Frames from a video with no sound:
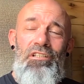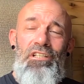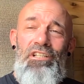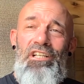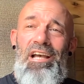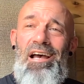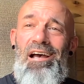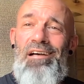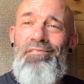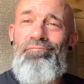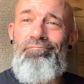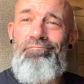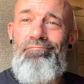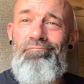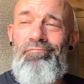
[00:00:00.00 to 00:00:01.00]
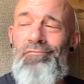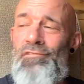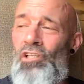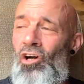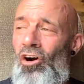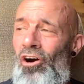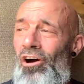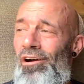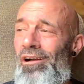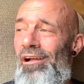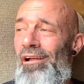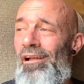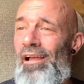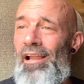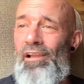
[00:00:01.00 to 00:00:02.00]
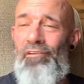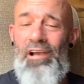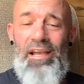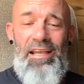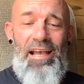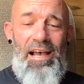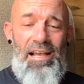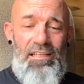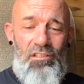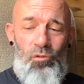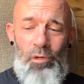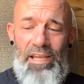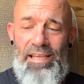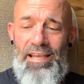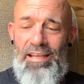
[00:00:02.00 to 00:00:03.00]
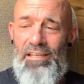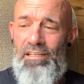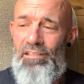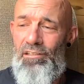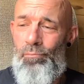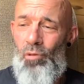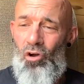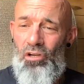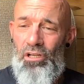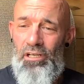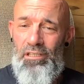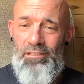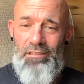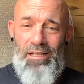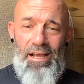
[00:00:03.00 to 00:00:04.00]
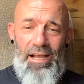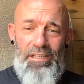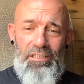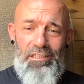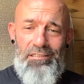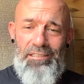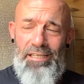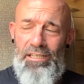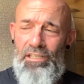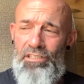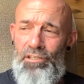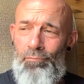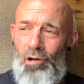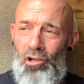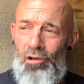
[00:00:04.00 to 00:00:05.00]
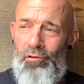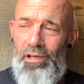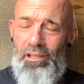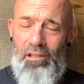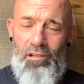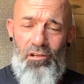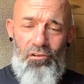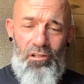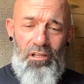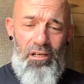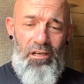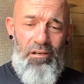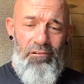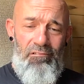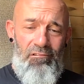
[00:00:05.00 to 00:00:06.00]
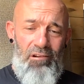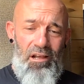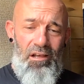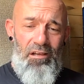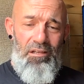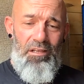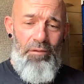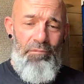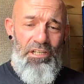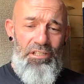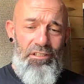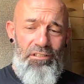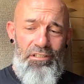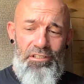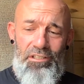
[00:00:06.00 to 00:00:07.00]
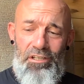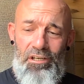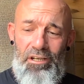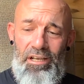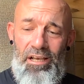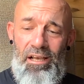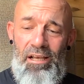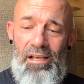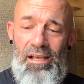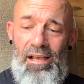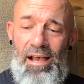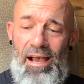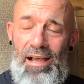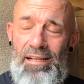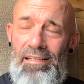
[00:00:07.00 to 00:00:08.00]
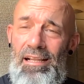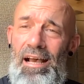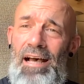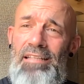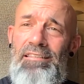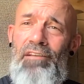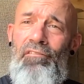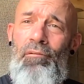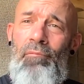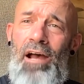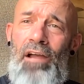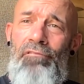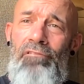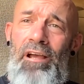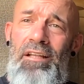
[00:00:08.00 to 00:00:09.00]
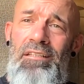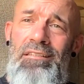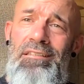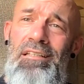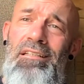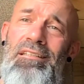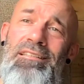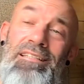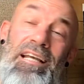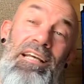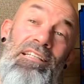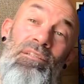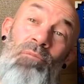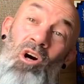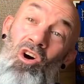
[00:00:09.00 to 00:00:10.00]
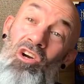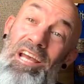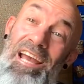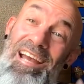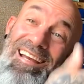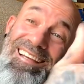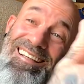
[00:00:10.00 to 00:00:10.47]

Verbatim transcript: to chat. So anyway, guys, the weekend is upon us. I shall see you tomorrow with another uh, commission to show you. And as ever, my friends, stay smoky.